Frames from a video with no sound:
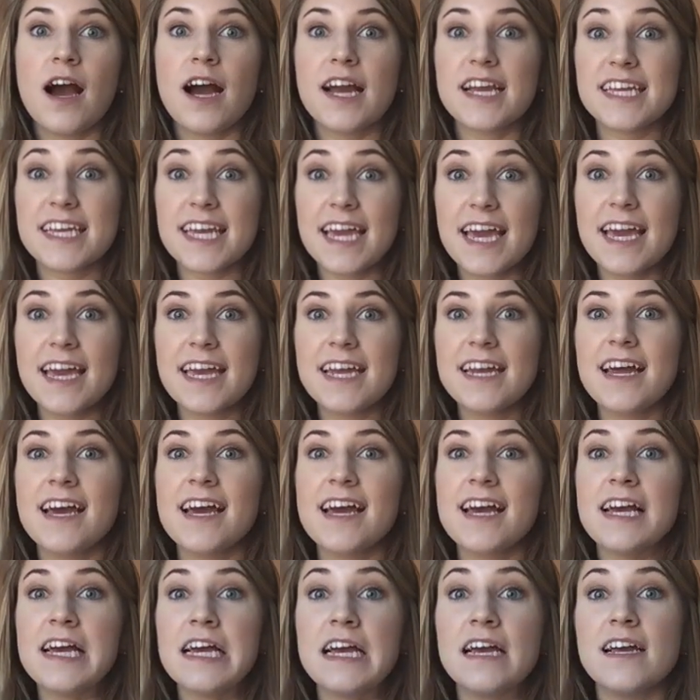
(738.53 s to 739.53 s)
Again,
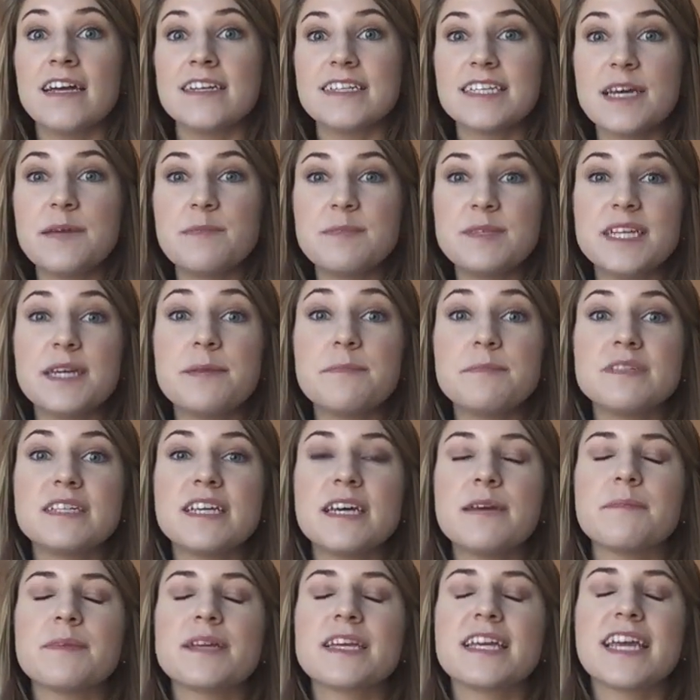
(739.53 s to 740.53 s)
tip,
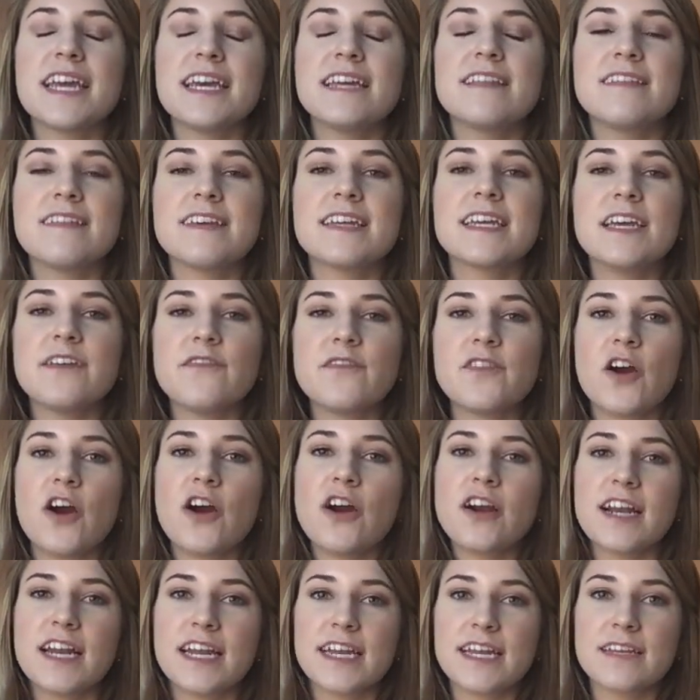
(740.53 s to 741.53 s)
get the gift
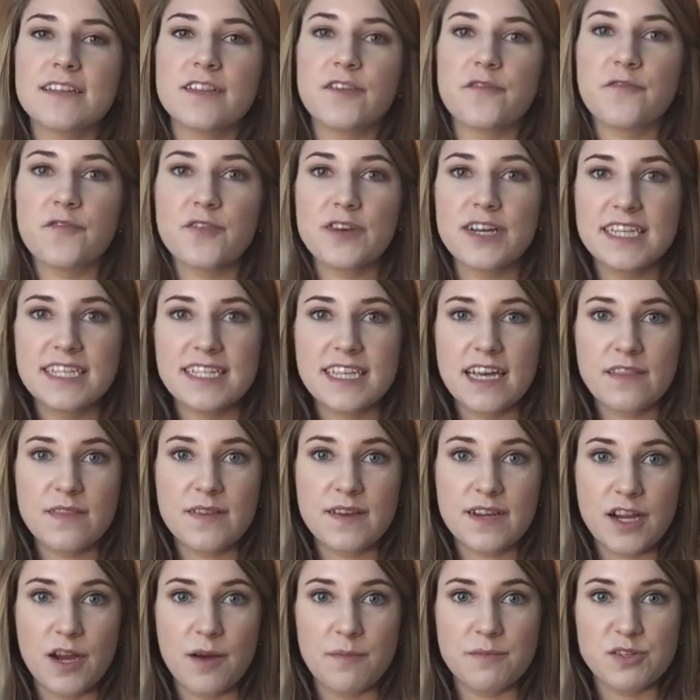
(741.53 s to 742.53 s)
card and get the free set
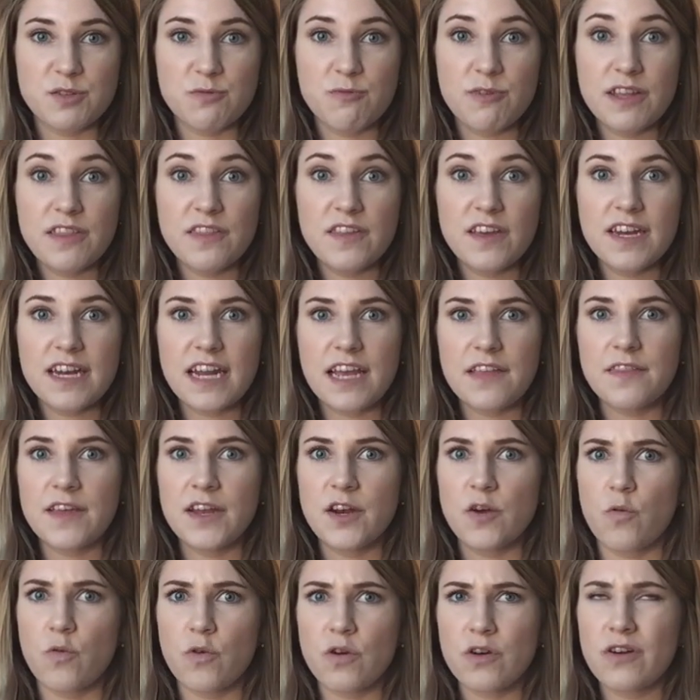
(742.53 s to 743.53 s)
that comes with it and
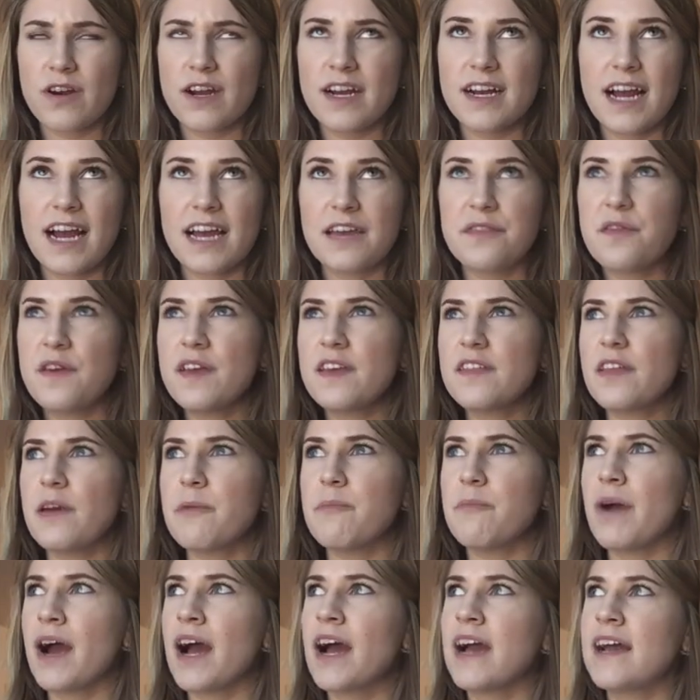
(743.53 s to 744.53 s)
then order it. I think
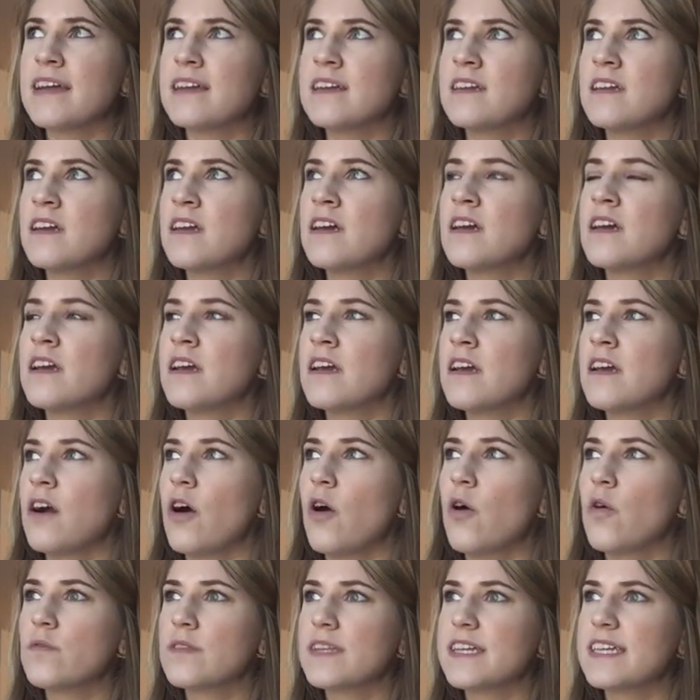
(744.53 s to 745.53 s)
that mine
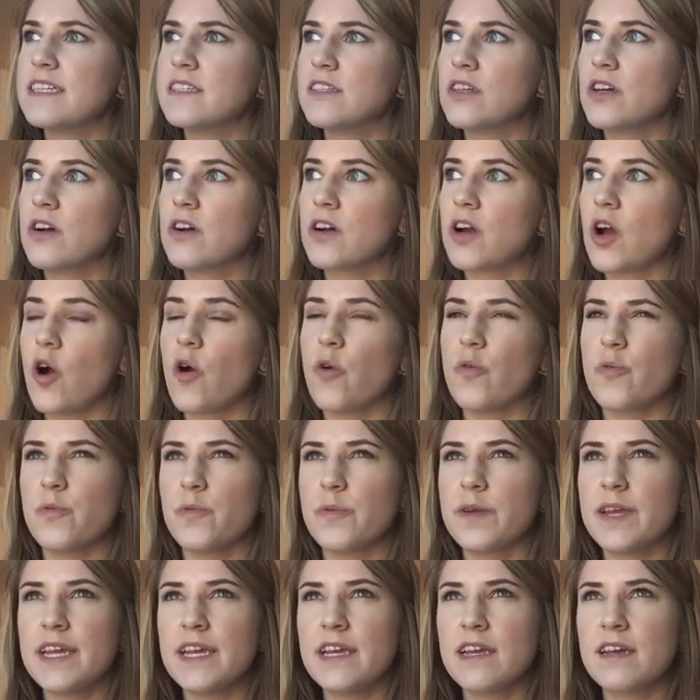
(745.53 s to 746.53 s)
only took a
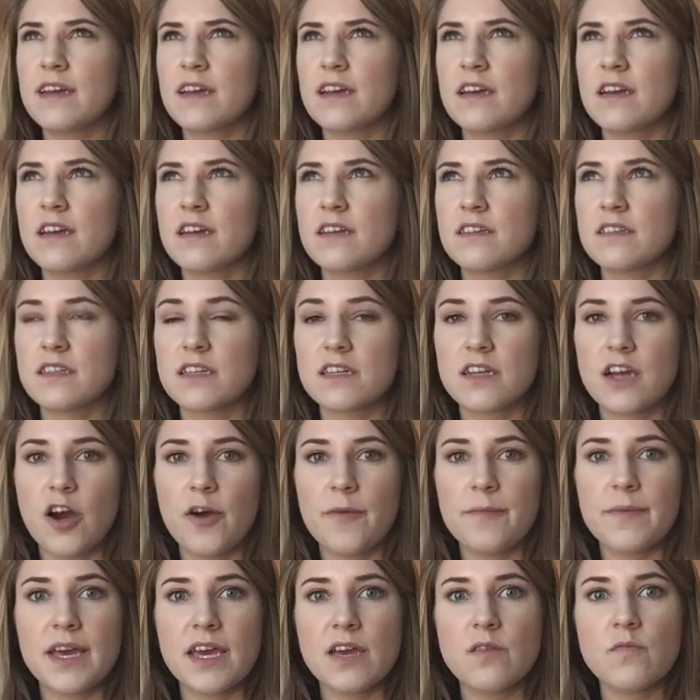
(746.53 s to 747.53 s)
week to
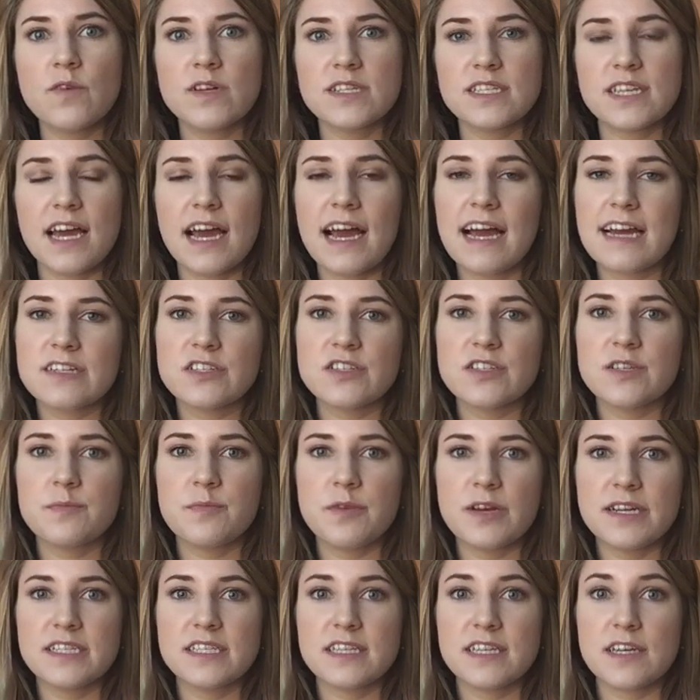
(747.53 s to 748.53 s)
come in once I actually
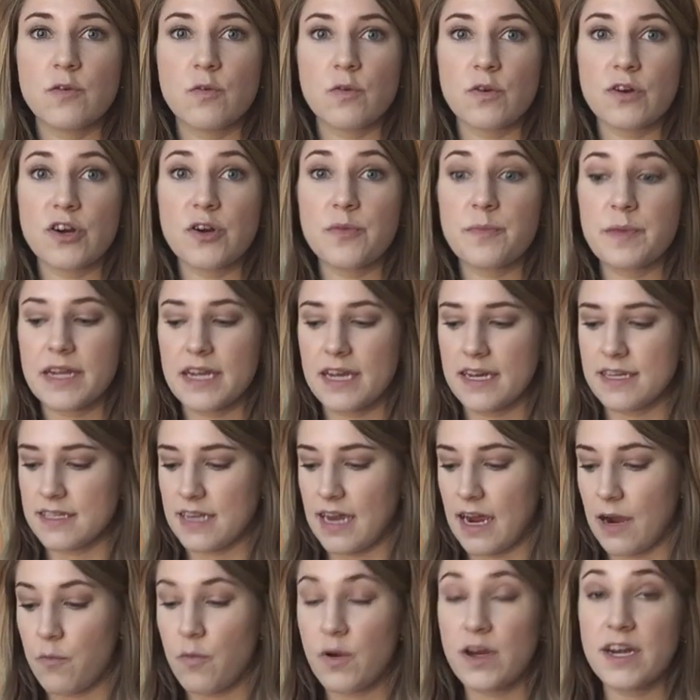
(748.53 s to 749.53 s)
placed the order because
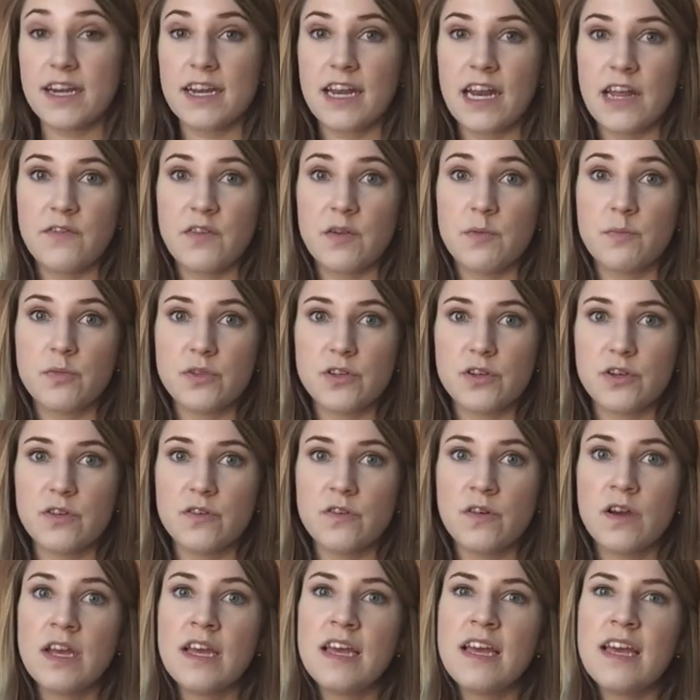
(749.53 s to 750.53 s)
I wanted navy
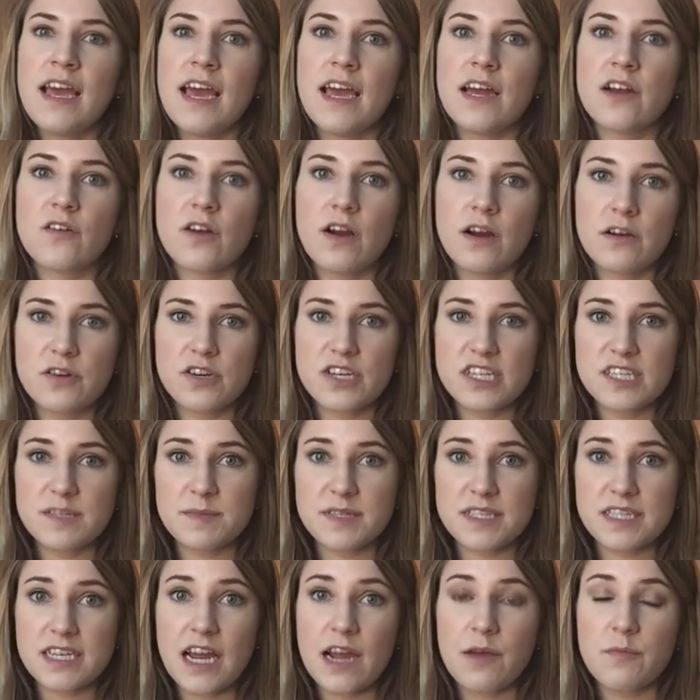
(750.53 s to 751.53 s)
blue. And around
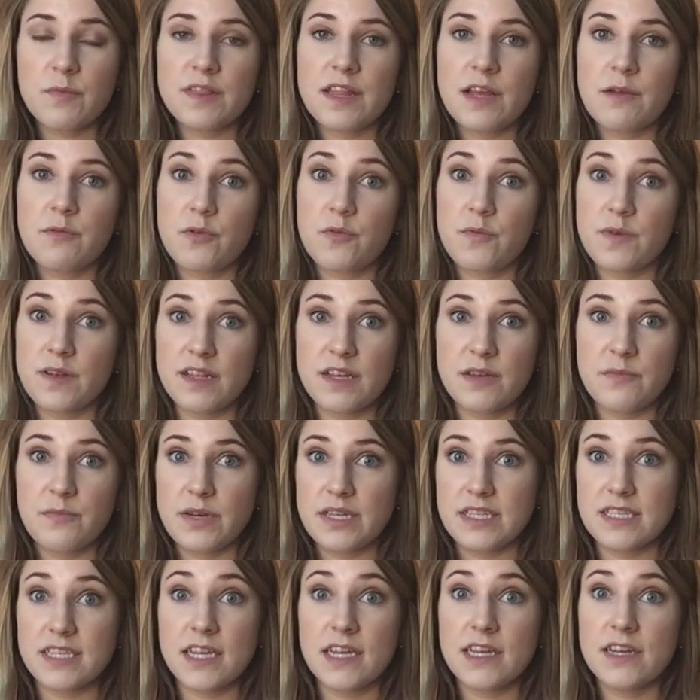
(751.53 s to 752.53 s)
Christmas time when they were really
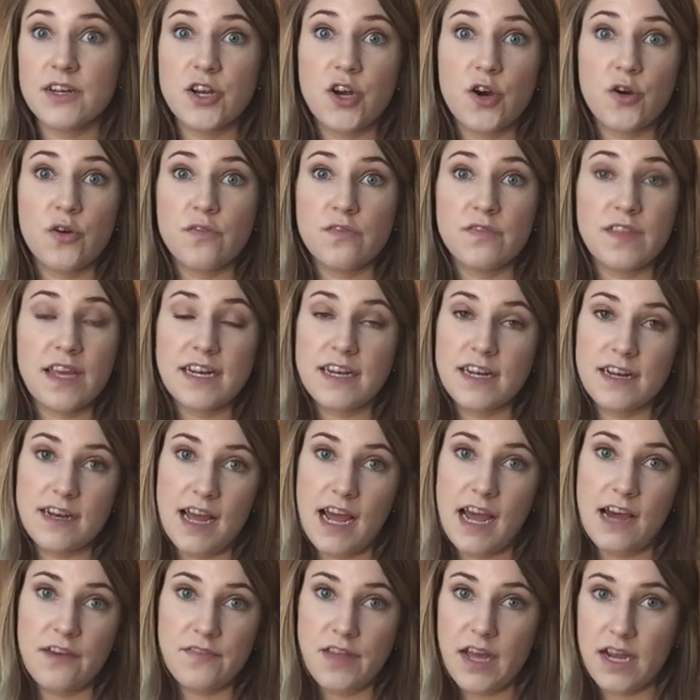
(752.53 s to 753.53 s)
busy, no, they didn't
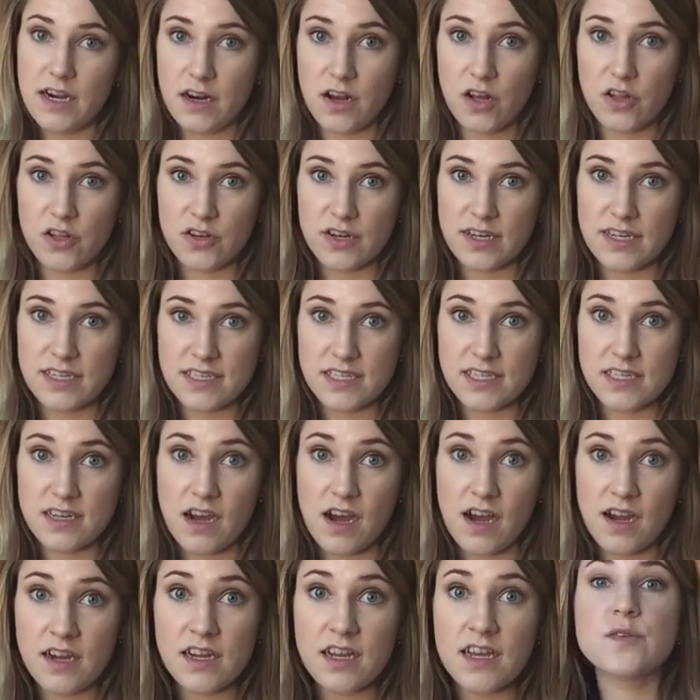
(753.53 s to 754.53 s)
have that color in
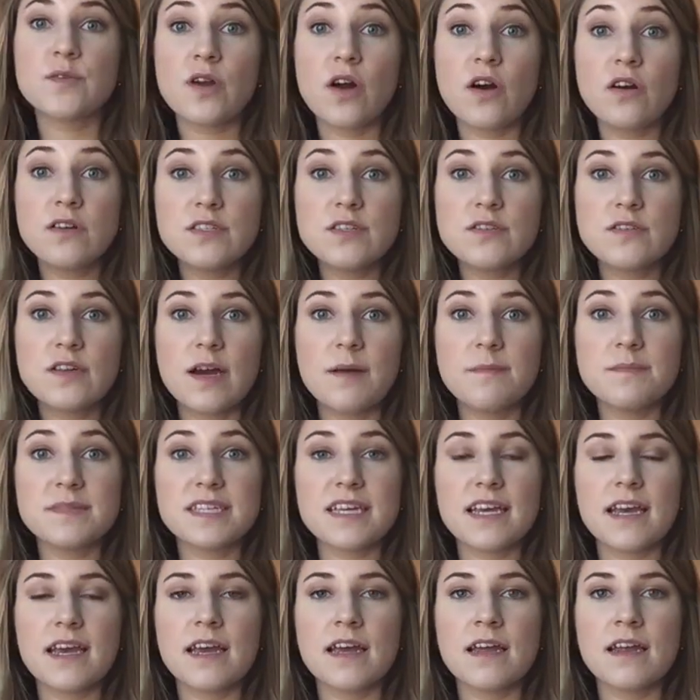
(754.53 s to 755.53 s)
stock. So it also
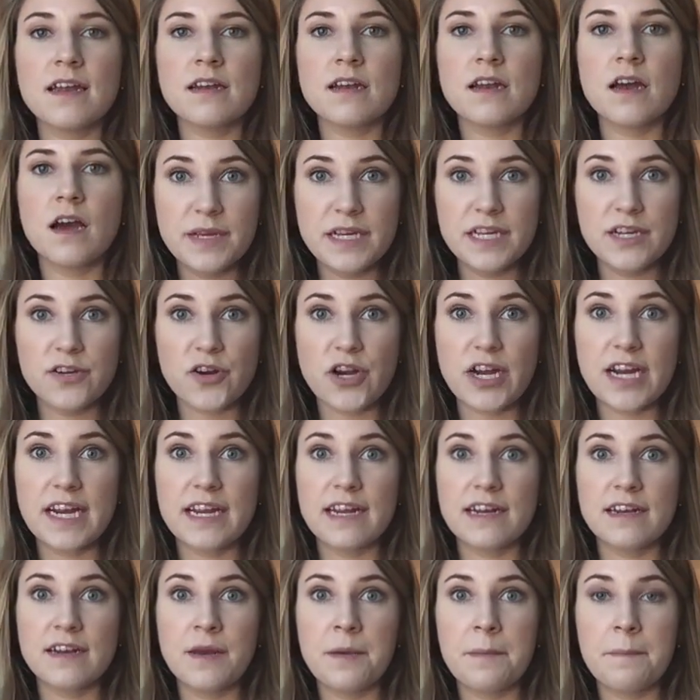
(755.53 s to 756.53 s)
comes in
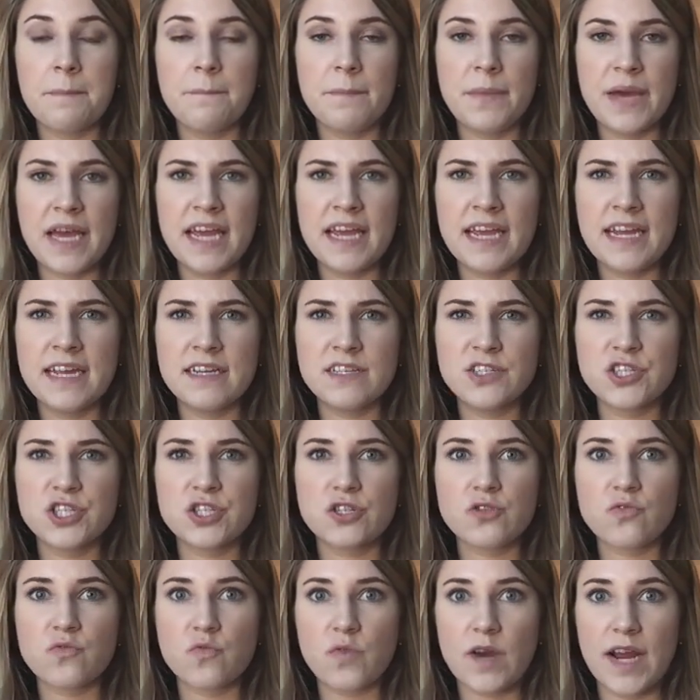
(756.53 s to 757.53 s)
green,
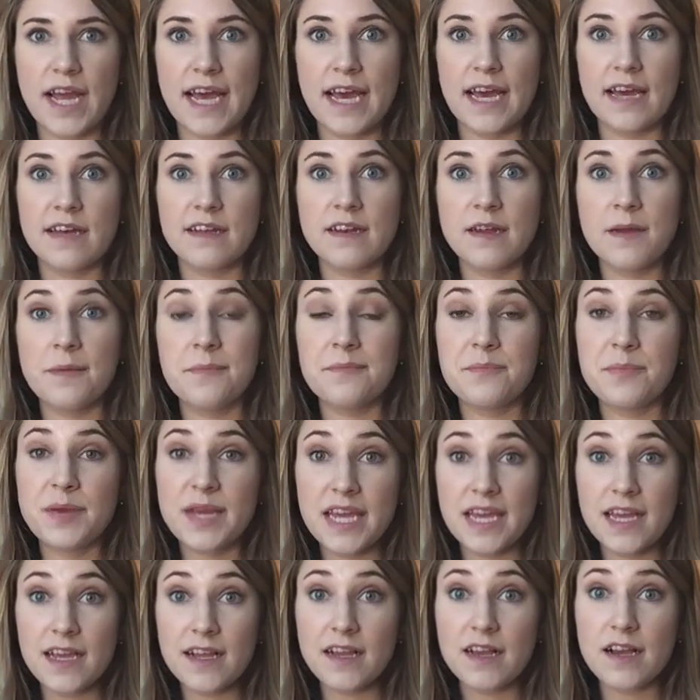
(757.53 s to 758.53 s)
beige, red,
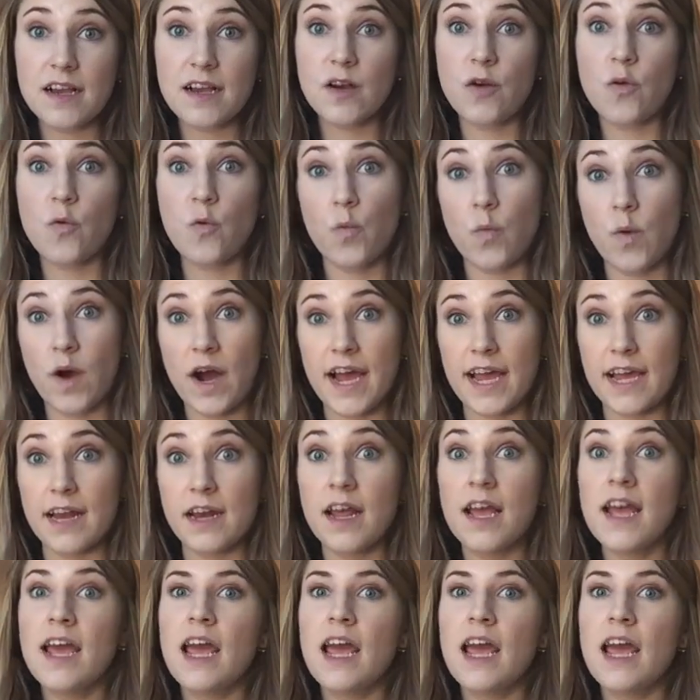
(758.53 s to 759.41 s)
pink, white.